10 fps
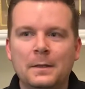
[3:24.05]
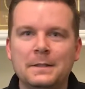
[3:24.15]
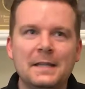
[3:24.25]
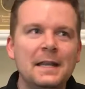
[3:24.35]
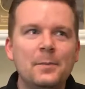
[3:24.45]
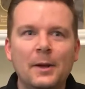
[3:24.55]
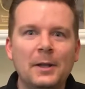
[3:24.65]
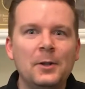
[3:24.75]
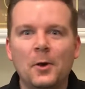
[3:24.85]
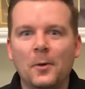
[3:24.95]
does
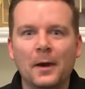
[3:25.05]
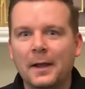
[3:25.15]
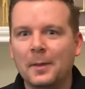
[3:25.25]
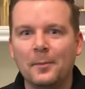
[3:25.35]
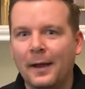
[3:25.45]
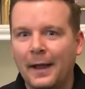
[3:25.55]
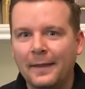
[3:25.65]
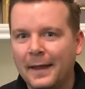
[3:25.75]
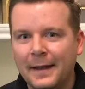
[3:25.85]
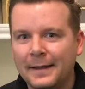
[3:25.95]
anybody know where I can buy
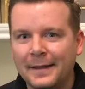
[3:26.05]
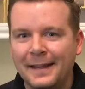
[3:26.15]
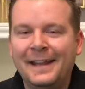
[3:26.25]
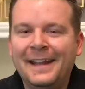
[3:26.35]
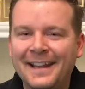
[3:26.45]
that again?